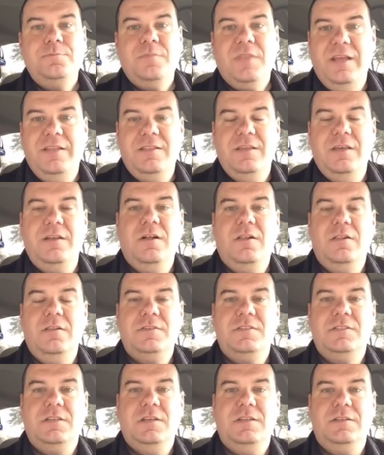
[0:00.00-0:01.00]
And then all
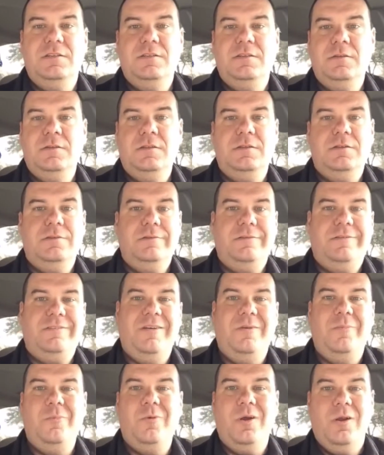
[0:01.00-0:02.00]
of a sudden,
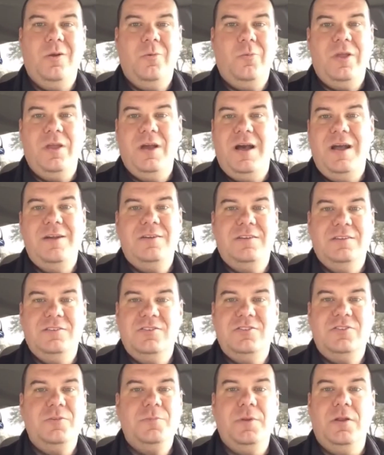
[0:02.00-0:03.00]
somewhere we hired a
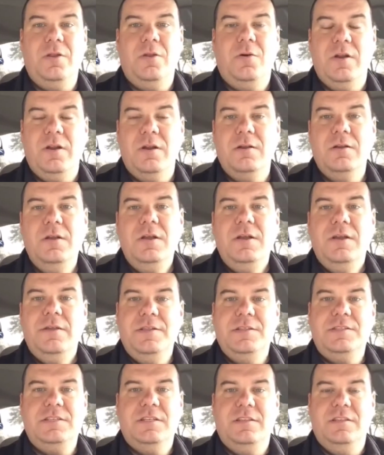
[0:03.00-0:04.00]
stupid lawyer
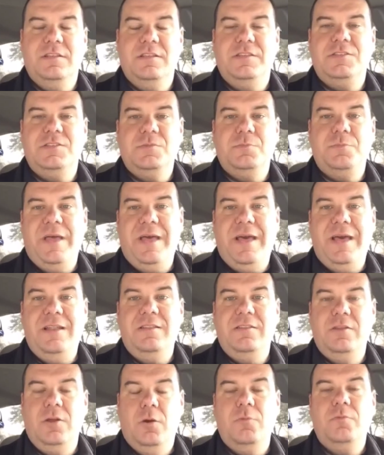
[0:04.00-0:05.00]
that said that this is
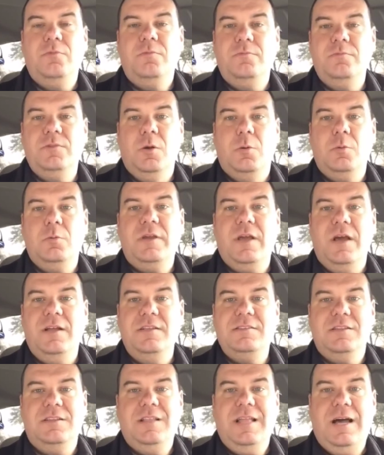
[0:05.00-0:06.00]
bad. No
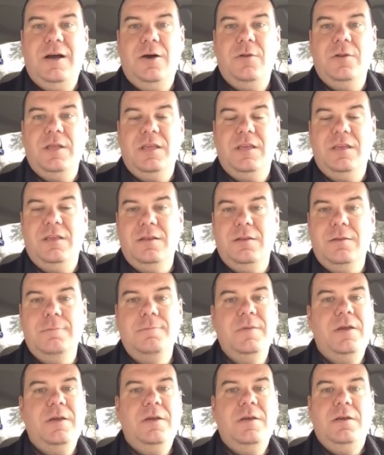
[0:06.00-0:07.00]
guns allowed in
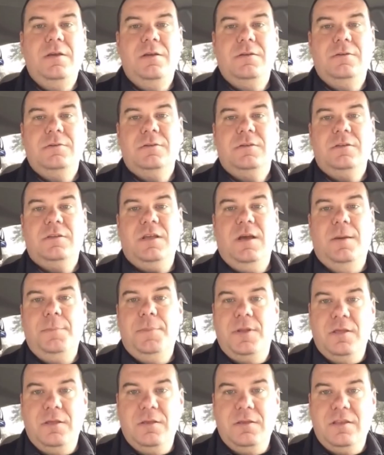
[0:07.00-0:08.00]

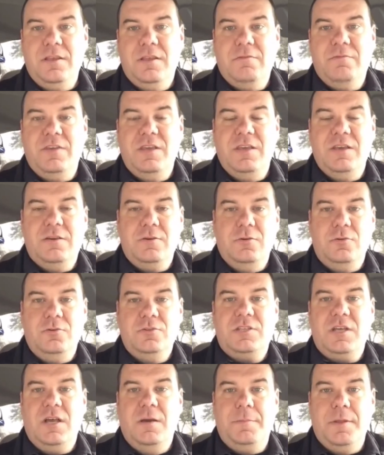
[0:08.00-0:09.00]
company
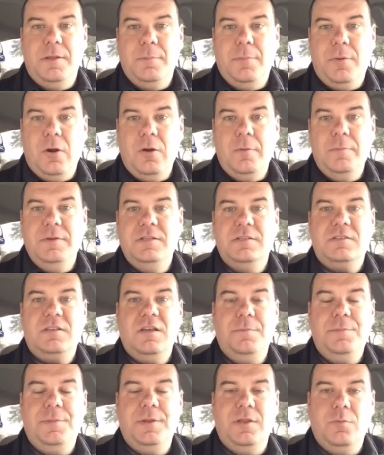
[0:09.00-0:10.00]
vehicles, company apartments,
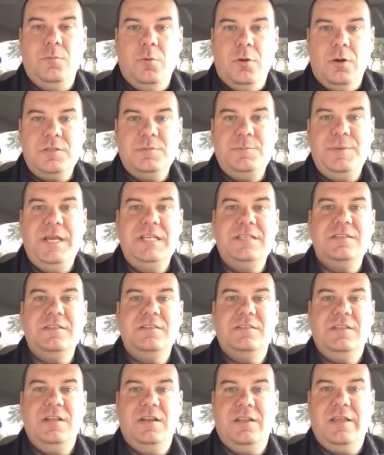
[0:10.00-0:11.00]
company
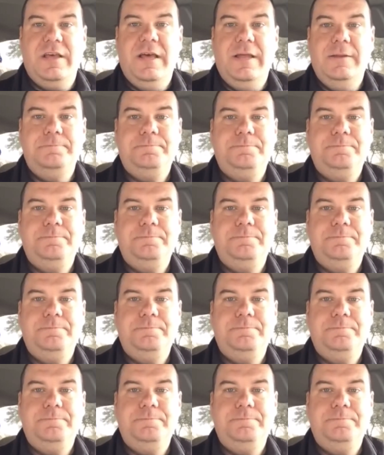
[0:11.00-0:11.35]
workspaces, none of that.